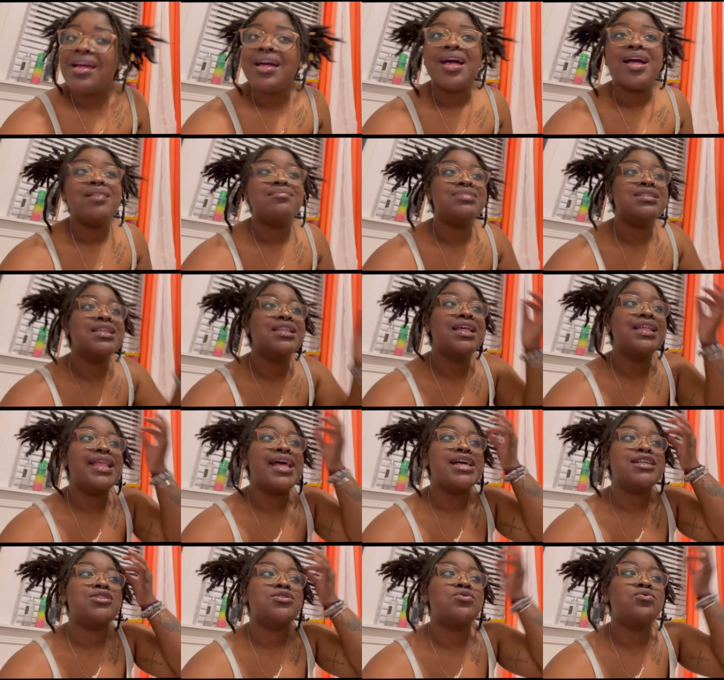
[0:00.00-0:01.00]
I'm still in
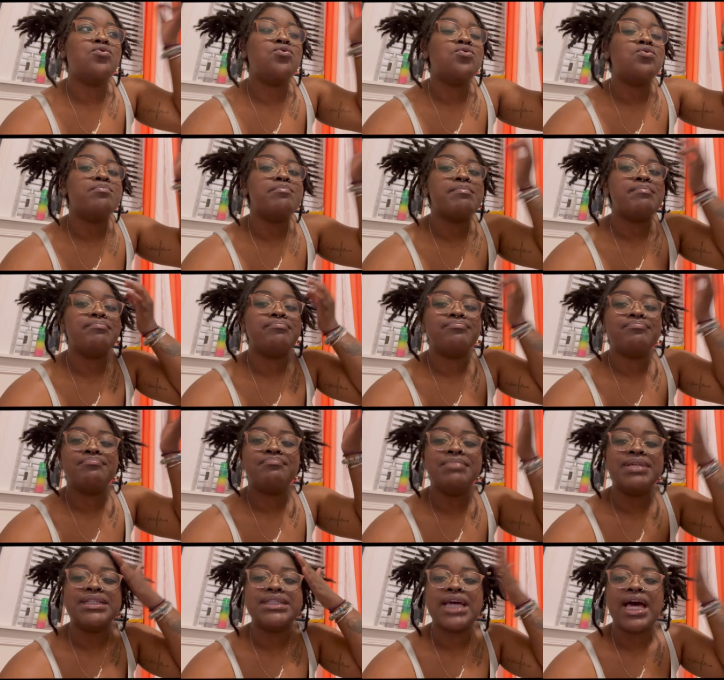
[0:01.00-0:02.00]
that school
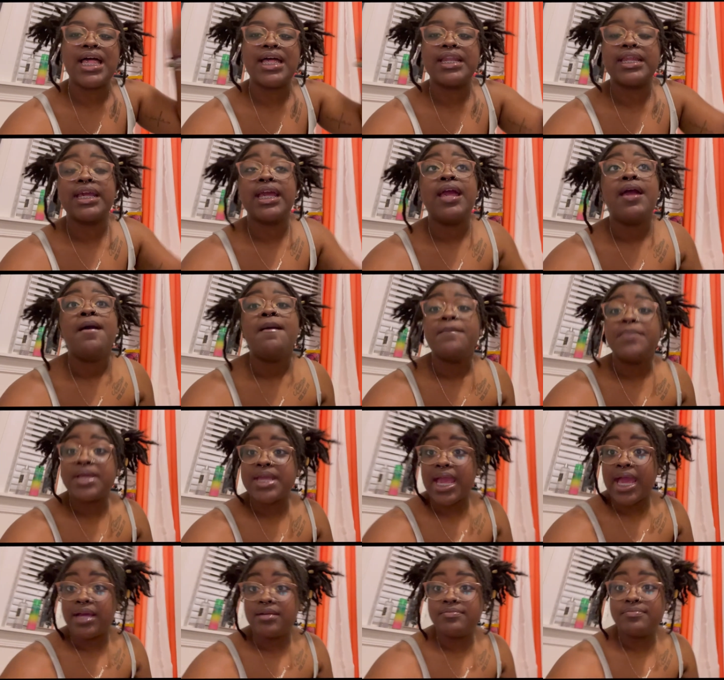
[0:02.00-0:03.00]
mentality. But
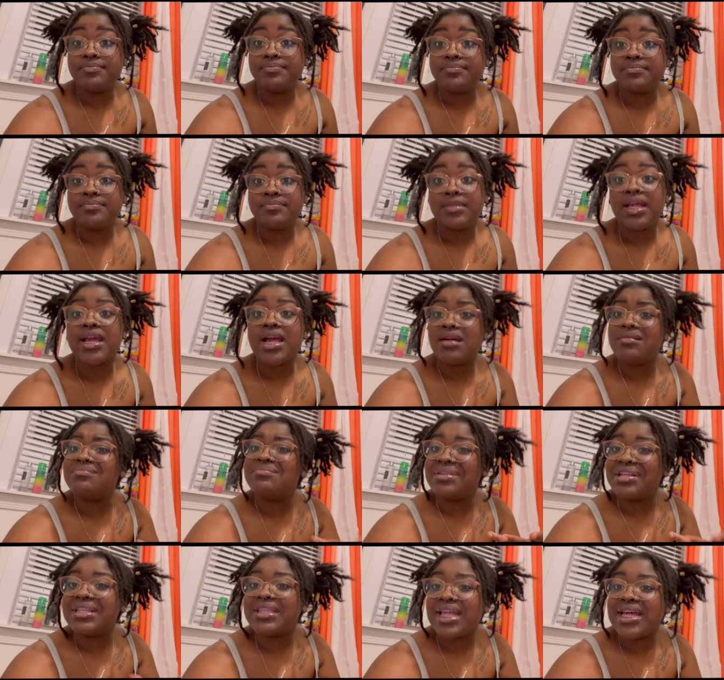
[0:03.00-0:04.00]
yeah, like I,
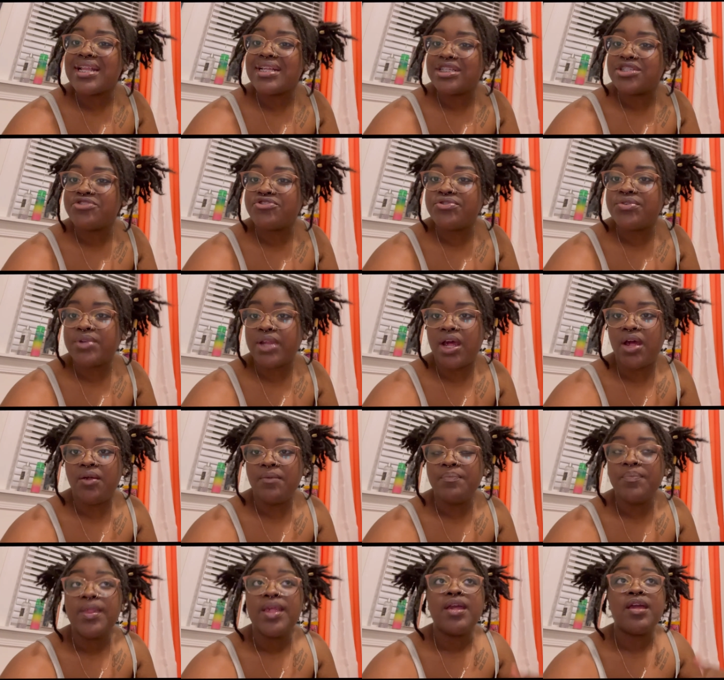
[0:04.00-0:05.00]
that is true though.
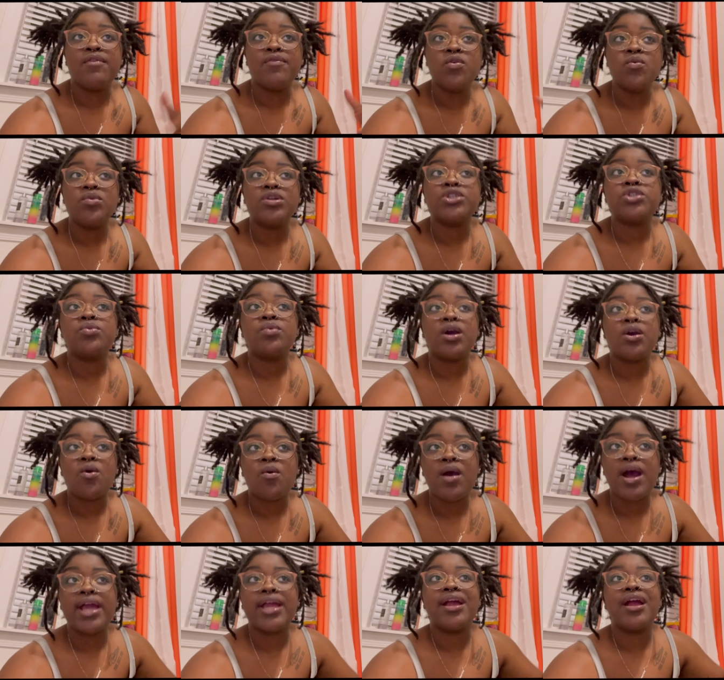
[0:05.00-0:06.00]
If you want to
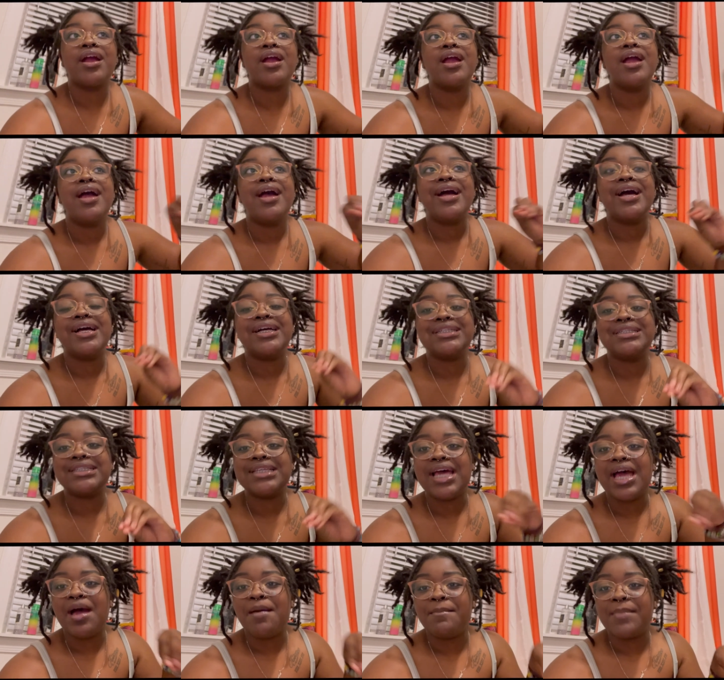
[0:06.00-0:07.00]
acquire a
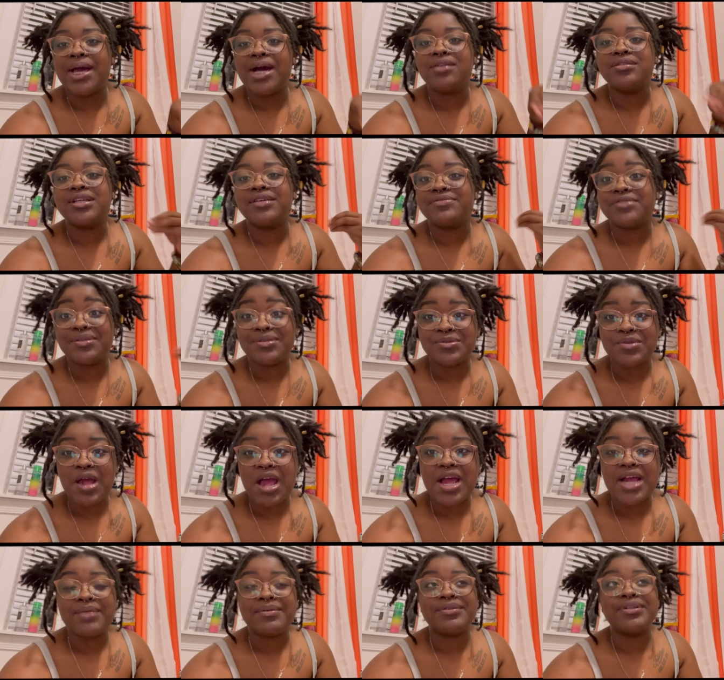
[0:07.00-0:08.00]
set amount of
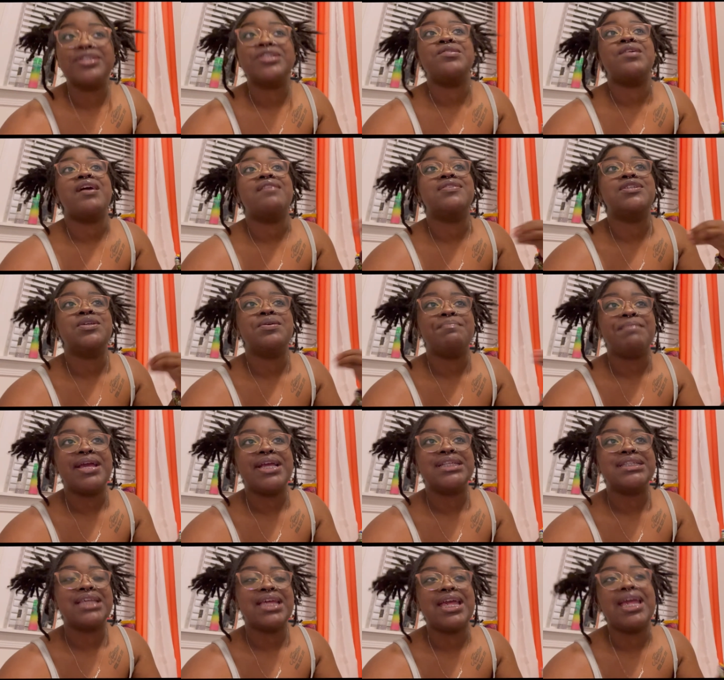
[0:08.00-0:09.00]
subscribers, you have to
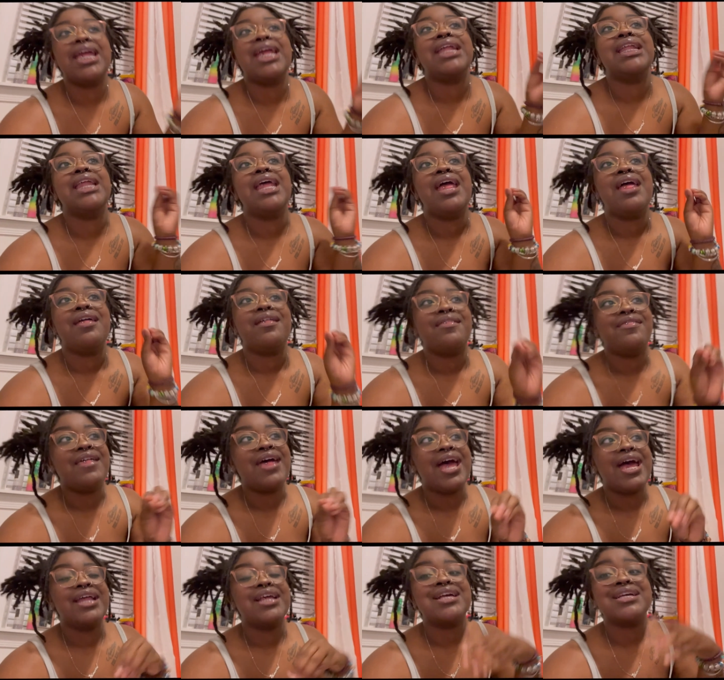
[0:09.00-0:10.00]
maintain
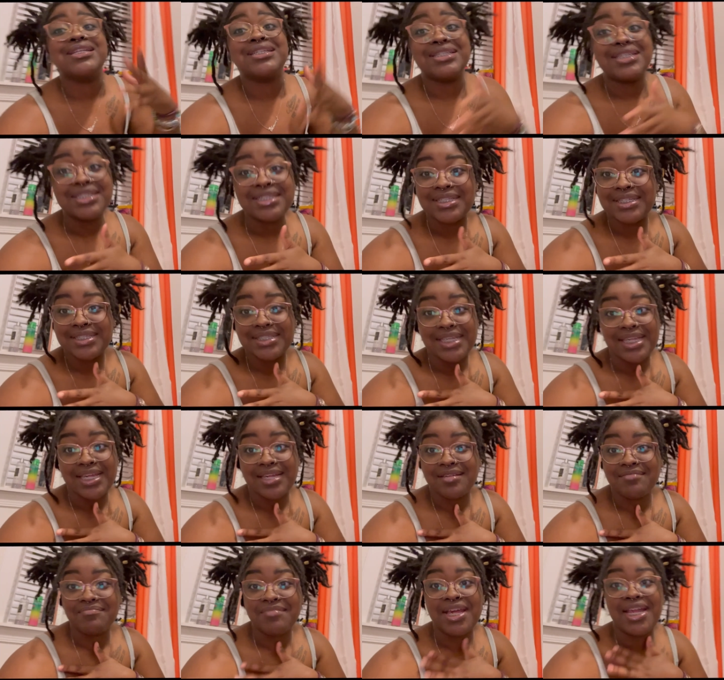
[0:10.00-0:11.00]
that
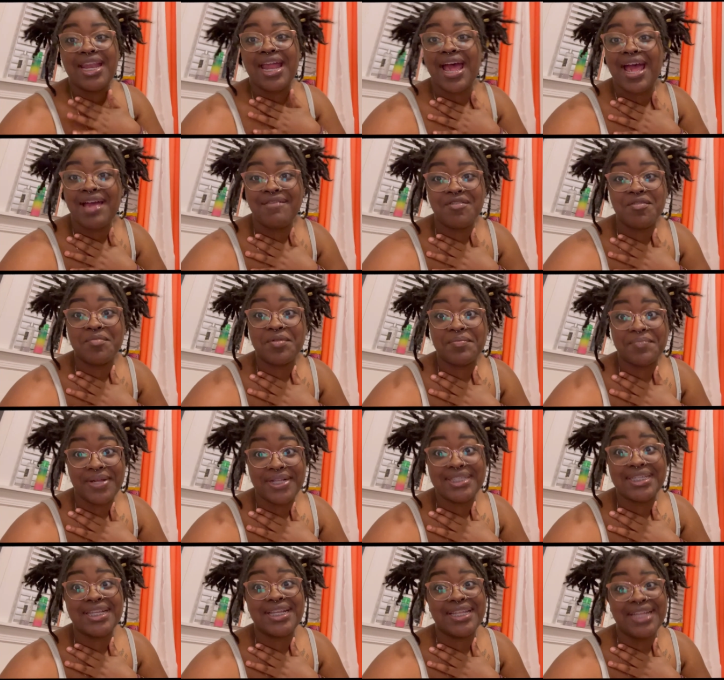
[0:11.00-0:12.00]
consistency. And I haven't been
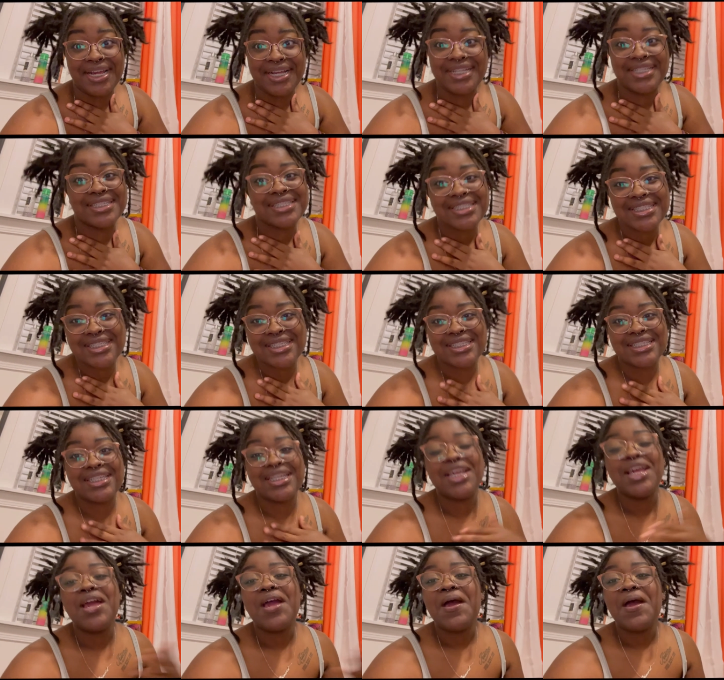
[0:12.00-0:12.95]
maintaining that consistency.